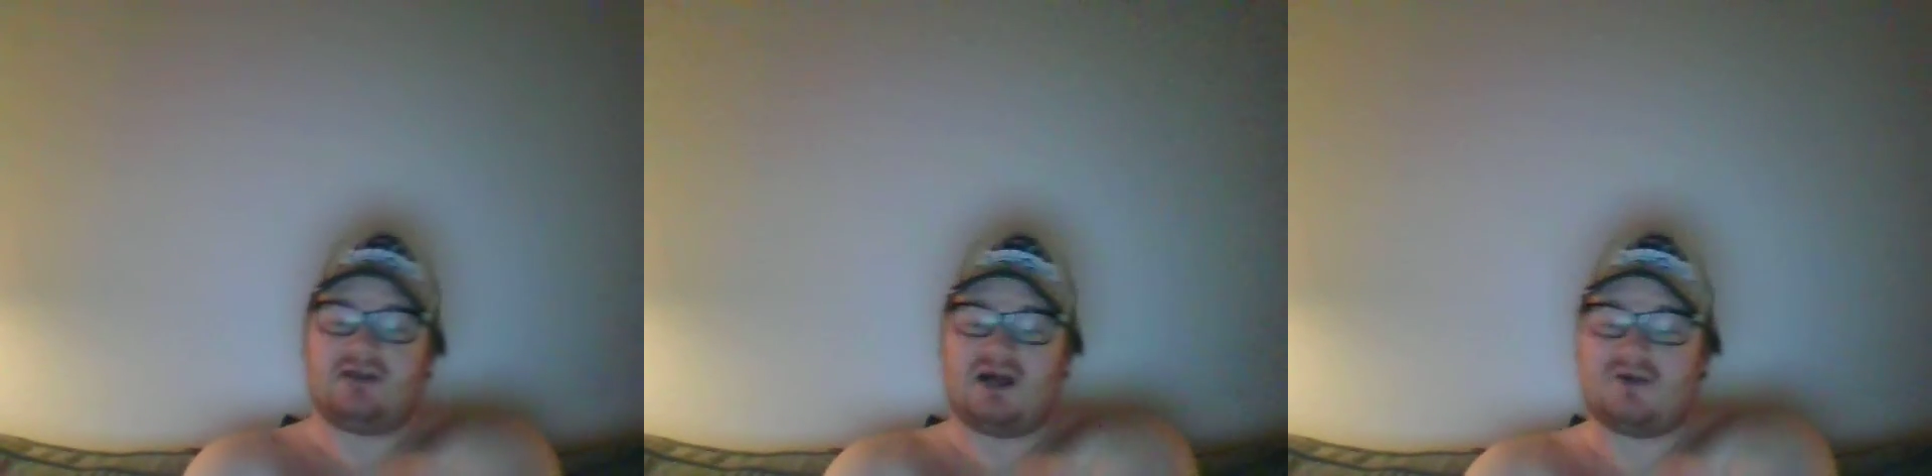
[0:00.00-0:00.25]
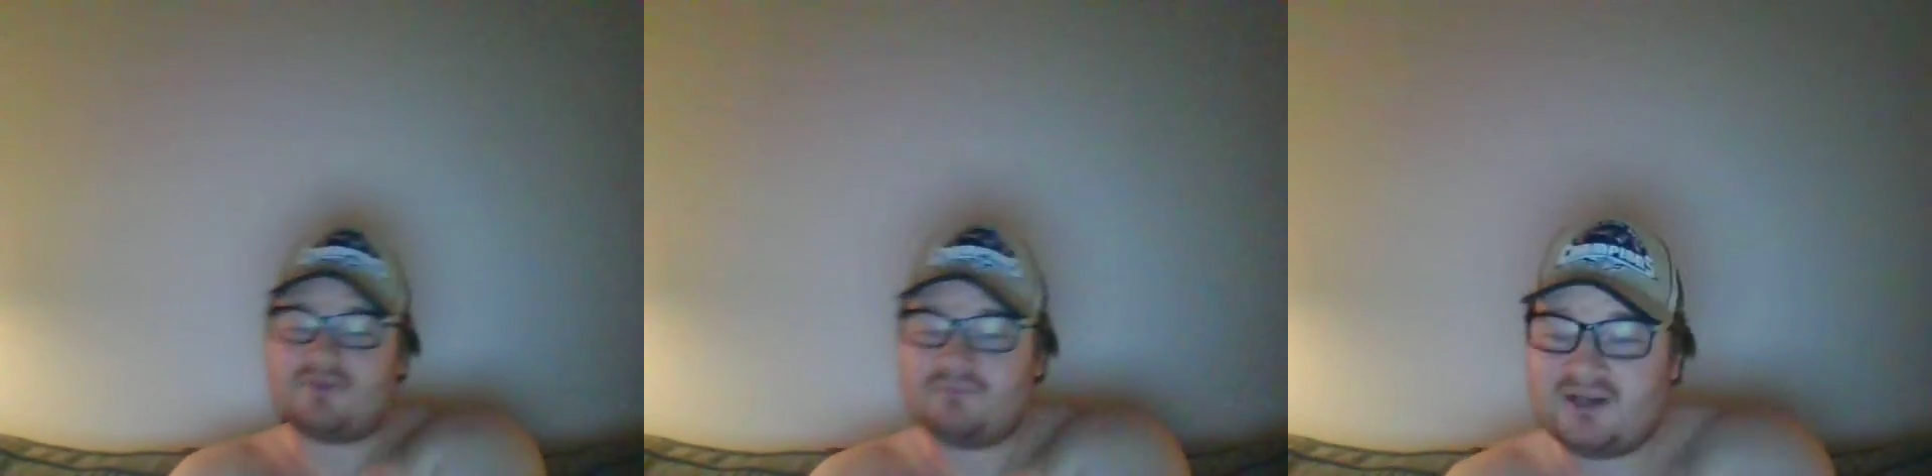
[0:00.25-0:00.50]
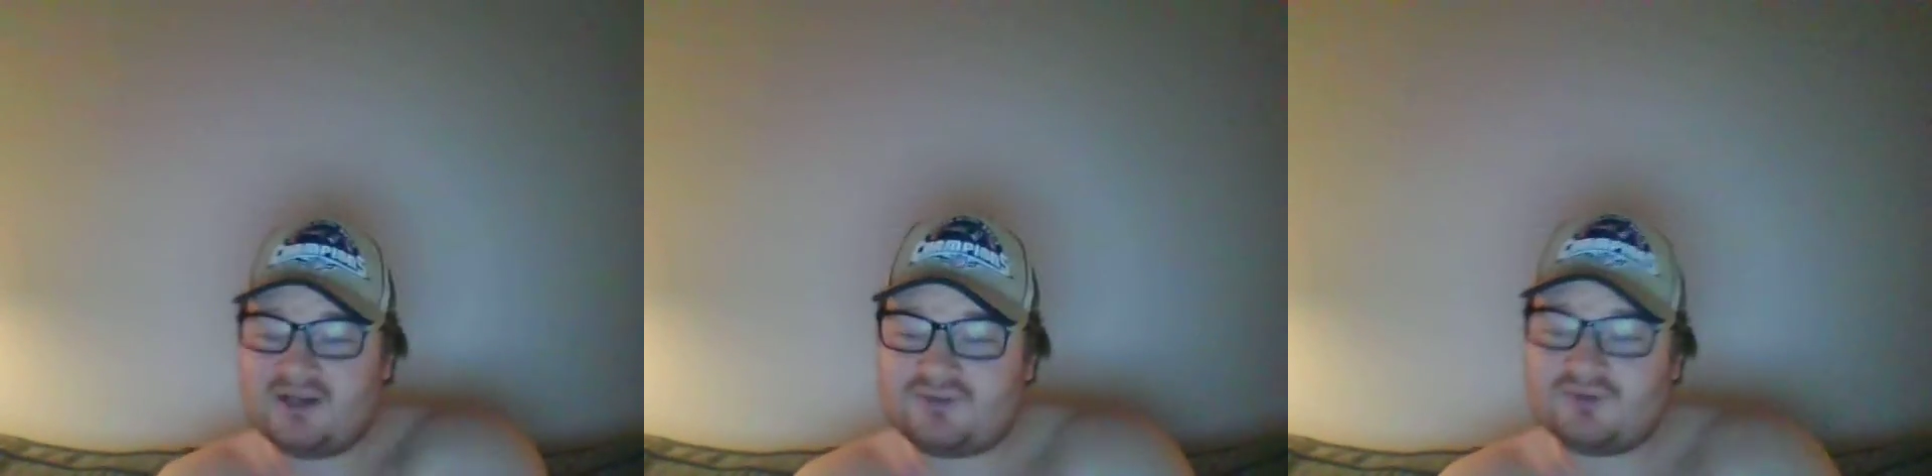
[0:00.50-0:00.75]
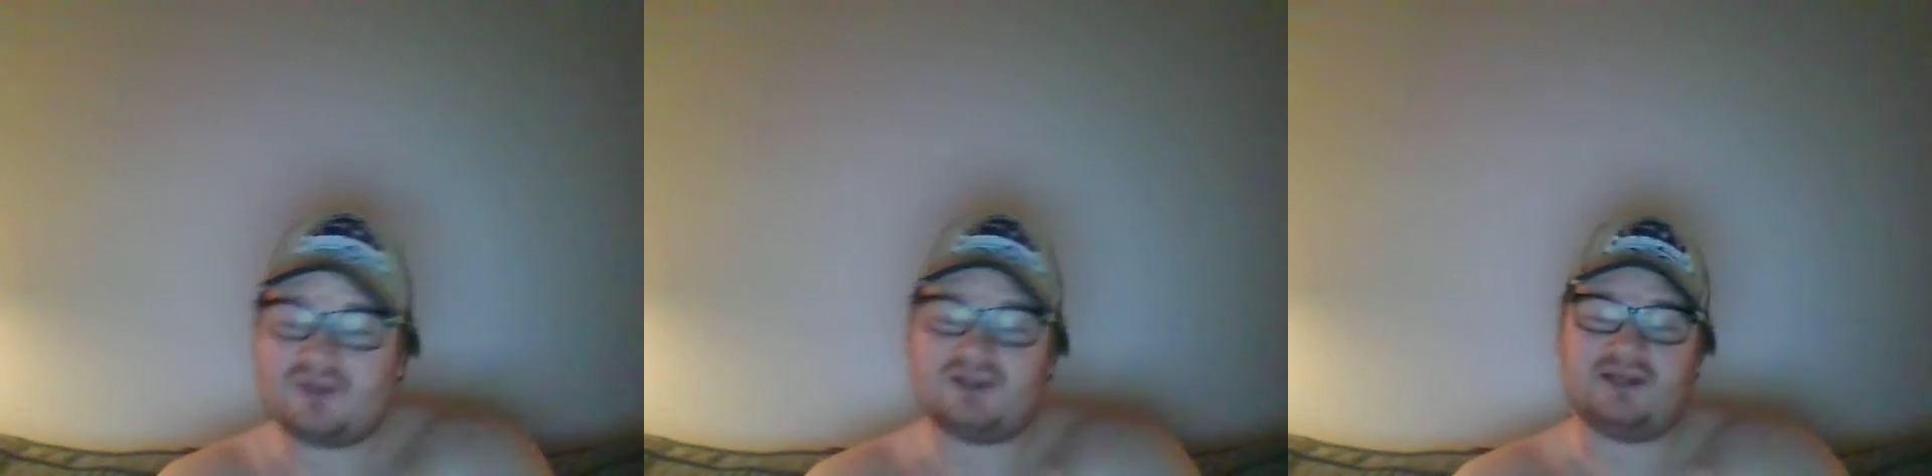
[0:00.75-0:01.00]
Cauthen made
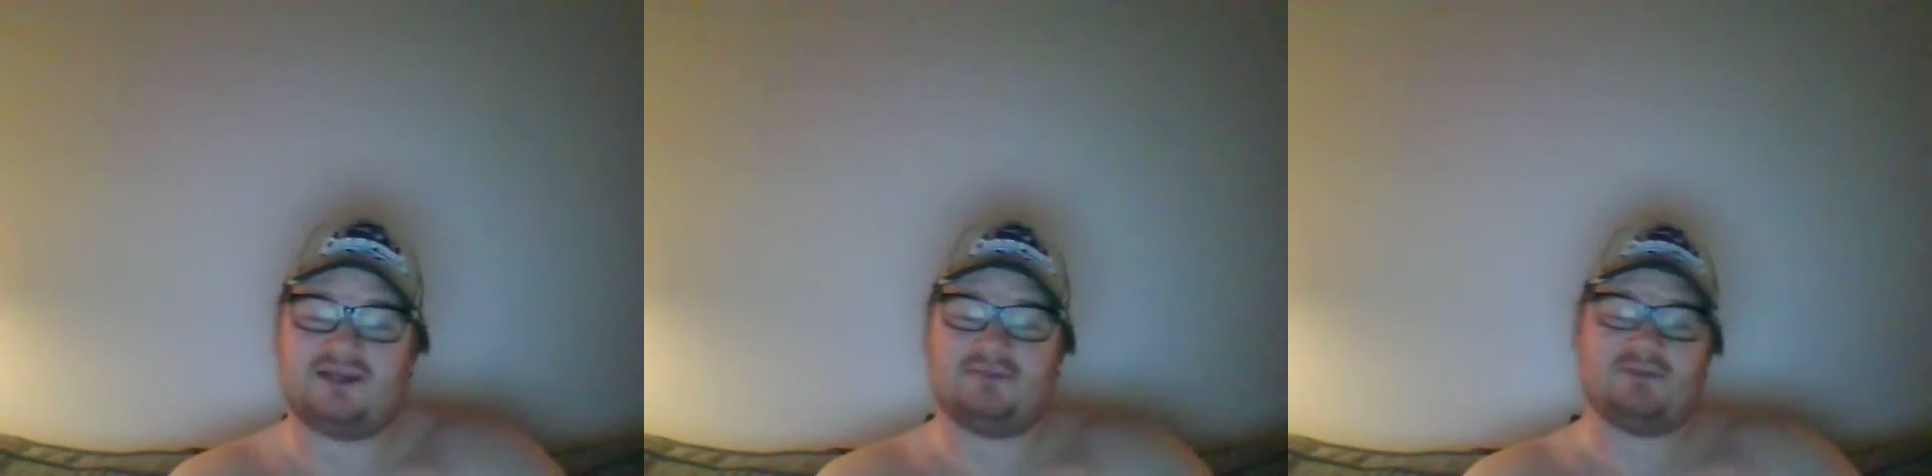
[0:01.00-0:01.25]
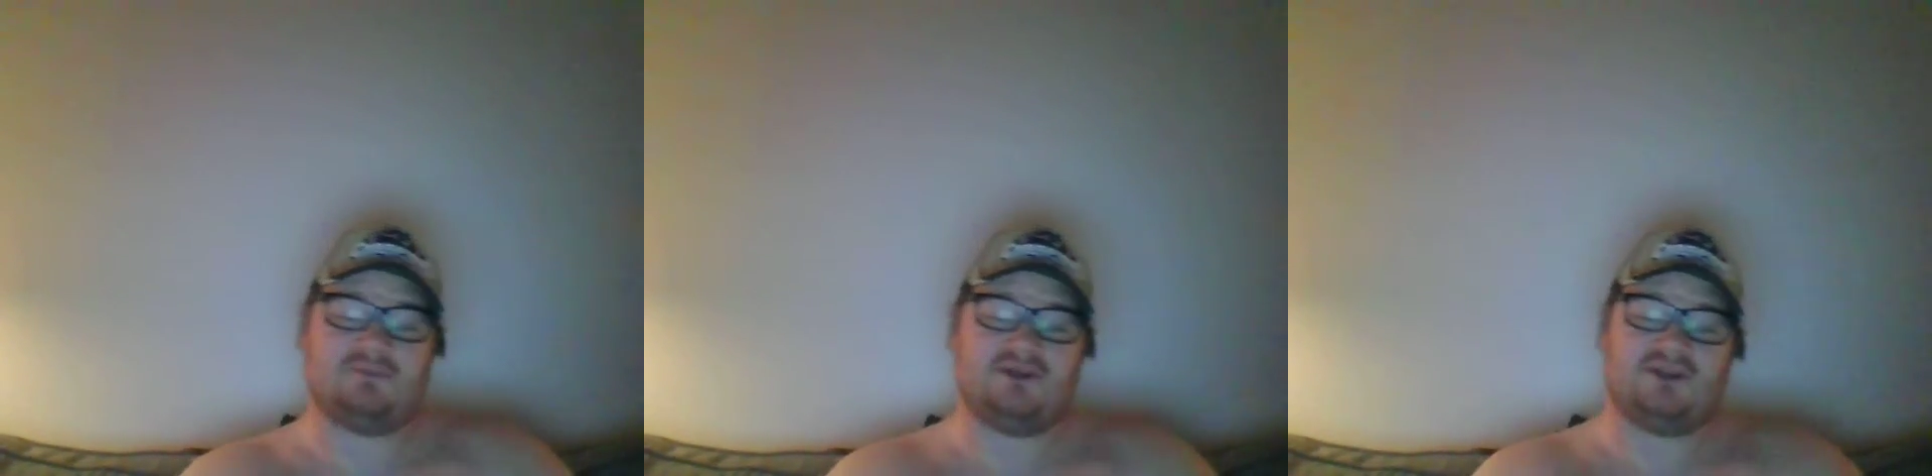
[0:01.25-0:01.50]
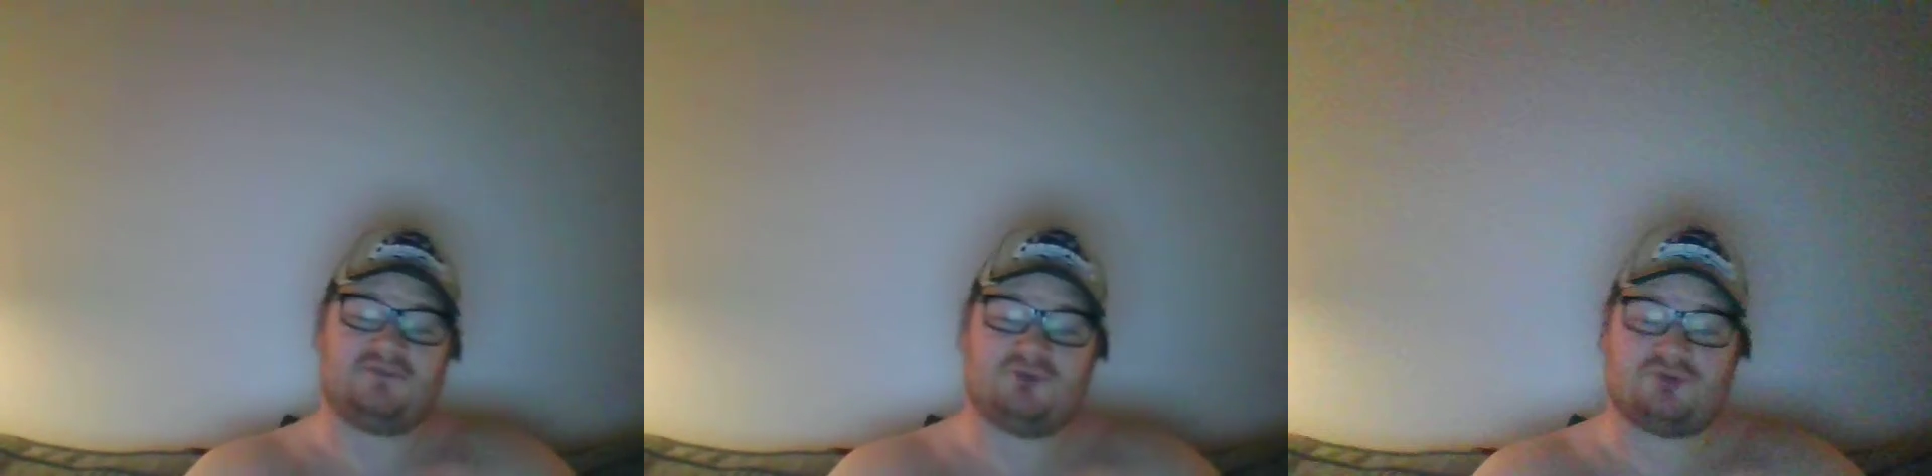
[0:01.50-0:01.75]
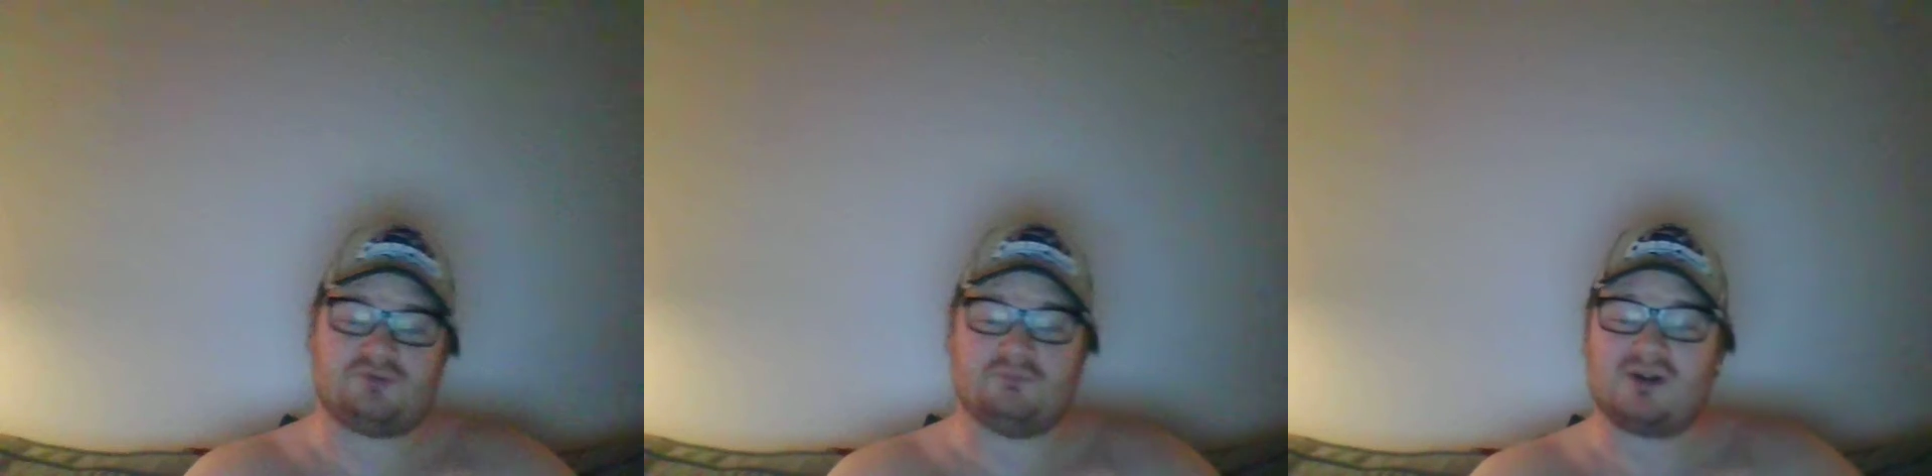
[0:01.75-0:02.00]
it to Atlanta by beating
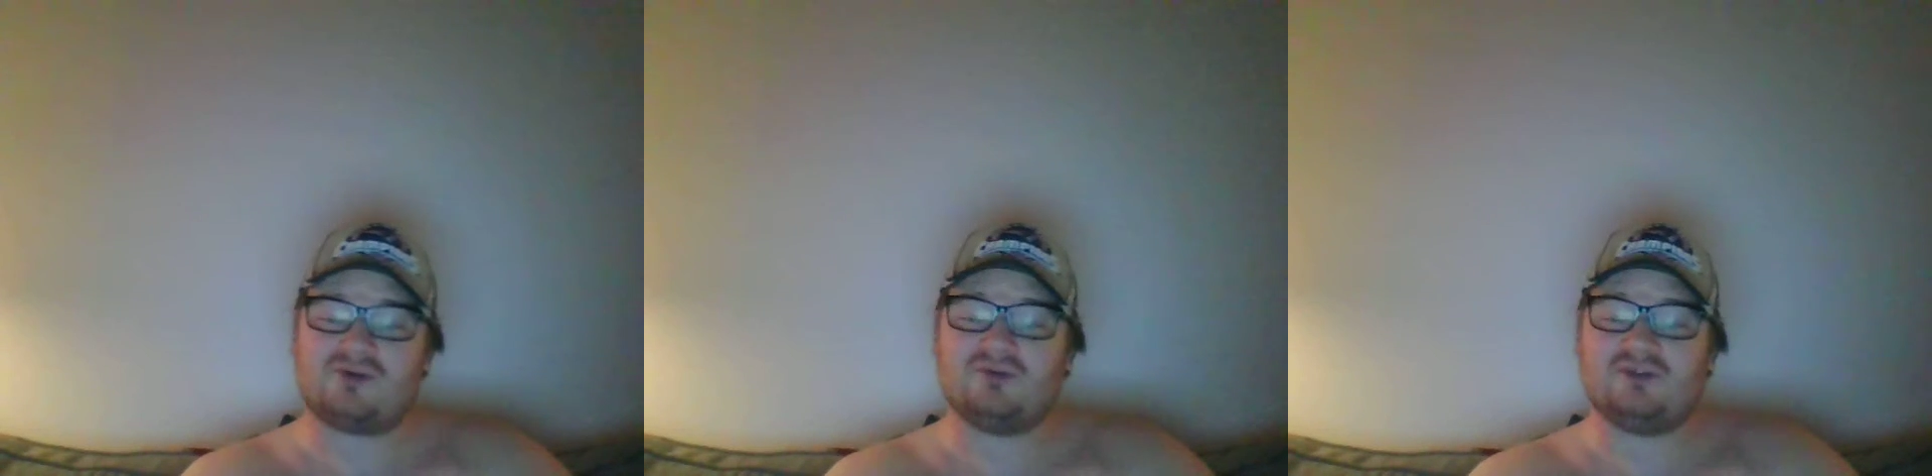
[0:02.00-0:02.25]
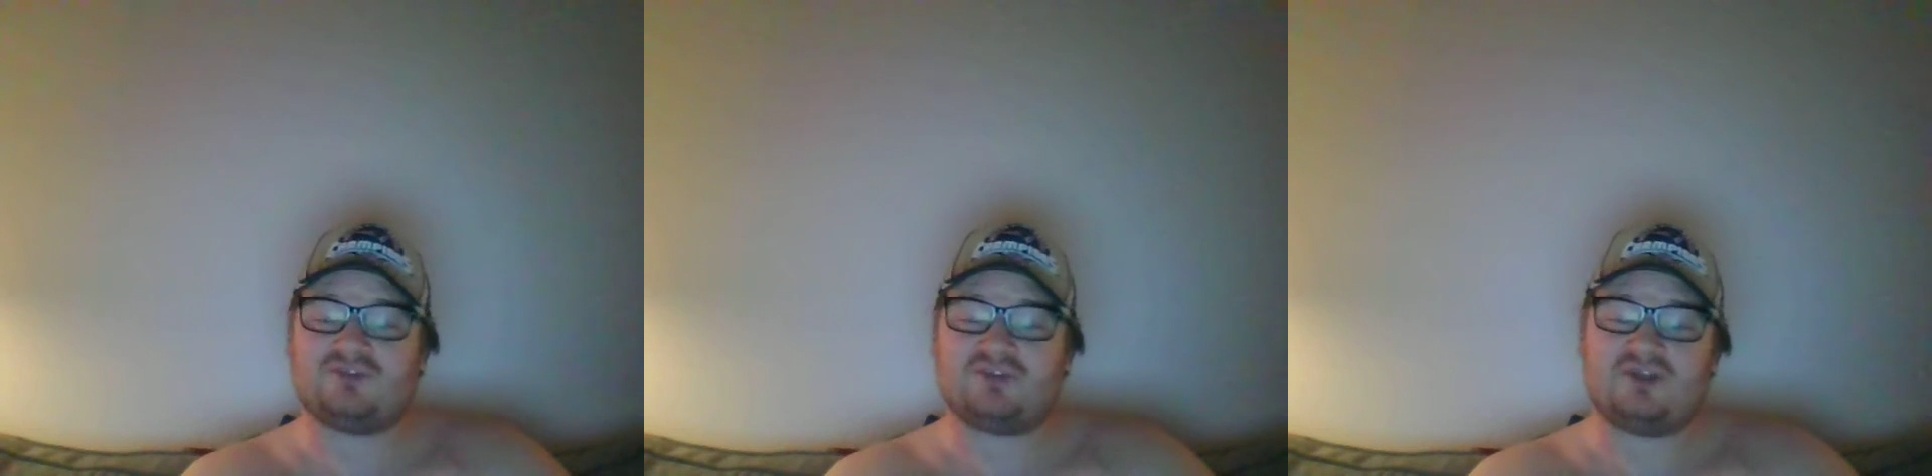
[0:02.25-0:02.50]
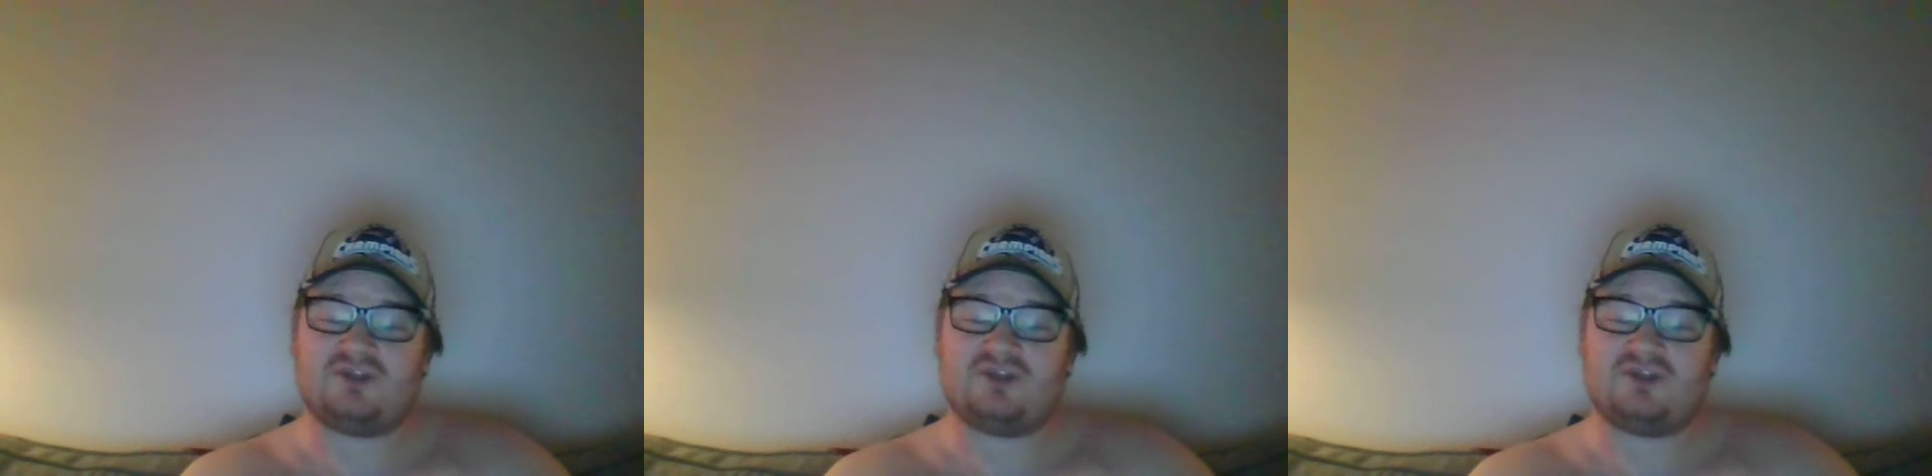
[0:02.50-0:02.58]
future Maryland